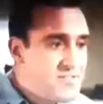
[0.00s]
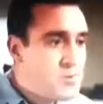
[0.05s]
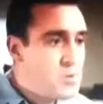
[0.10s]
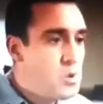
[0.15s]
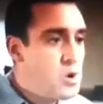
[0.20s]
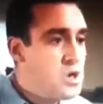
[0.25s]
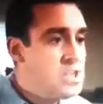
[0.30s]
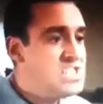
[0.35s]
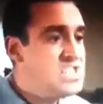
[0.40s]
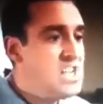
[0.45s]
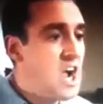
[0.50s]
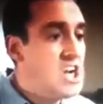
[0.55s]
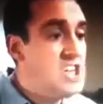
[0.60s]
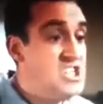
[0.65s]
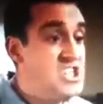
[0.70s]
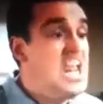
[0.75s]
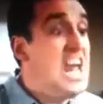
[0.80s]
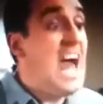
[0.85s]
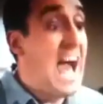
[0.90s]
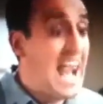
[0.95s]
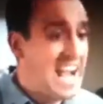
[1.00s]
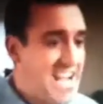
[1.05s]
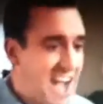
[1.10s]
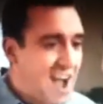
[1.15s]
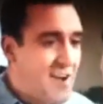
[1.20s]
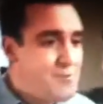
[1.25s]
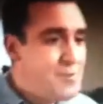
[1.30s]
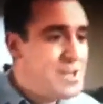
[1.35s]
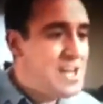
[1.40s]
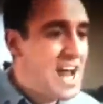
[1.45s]
have to worry, Sergeant. I
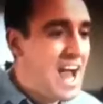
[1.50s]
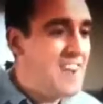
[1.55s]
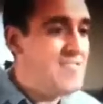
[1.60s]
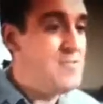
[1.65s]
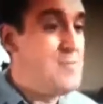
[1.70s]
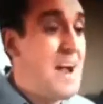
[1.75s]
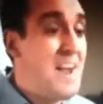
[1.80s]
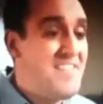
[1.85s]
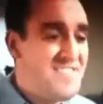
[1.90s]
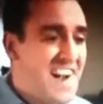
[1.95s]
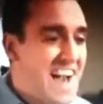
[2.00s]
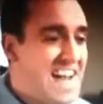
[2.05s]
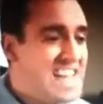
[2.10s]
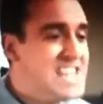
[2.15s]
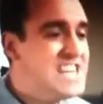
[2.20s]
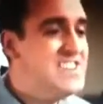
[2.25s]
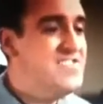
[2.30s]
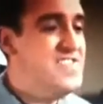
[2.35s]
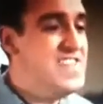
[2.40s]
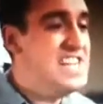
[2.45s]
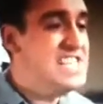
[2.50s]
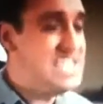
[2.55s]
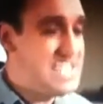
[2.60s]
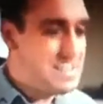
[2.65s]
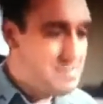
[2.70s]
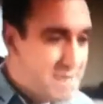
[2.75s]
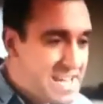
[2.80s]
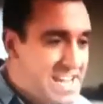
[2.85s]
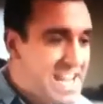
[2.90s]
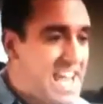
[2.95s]
got rid of him. I finally
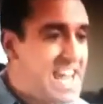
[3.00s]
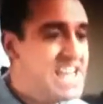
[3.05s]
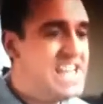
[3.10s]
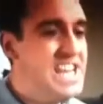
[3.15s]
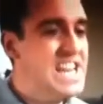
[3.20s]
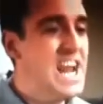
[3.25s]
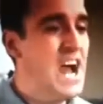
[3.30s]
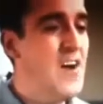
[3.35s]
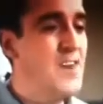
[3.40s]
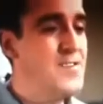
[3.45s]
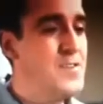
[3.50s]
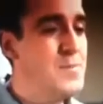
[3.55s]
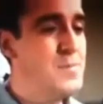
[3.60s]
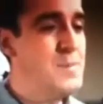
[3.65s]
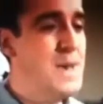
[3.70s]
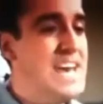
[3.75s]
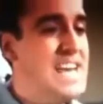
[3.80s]
convinced him he had to get off the